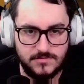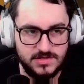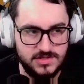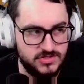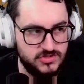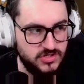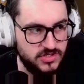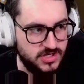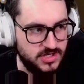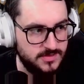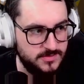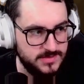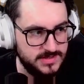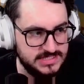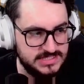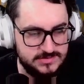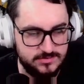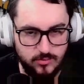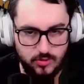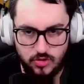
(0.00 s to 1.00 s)
Trying to give me a
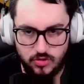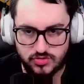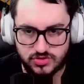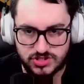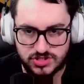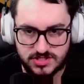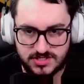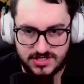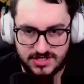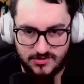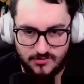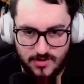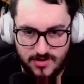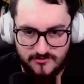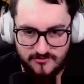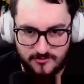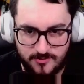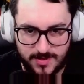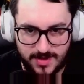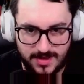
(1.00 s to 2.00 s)
smooch. Get away
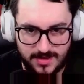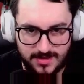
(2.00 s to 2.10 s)
from me.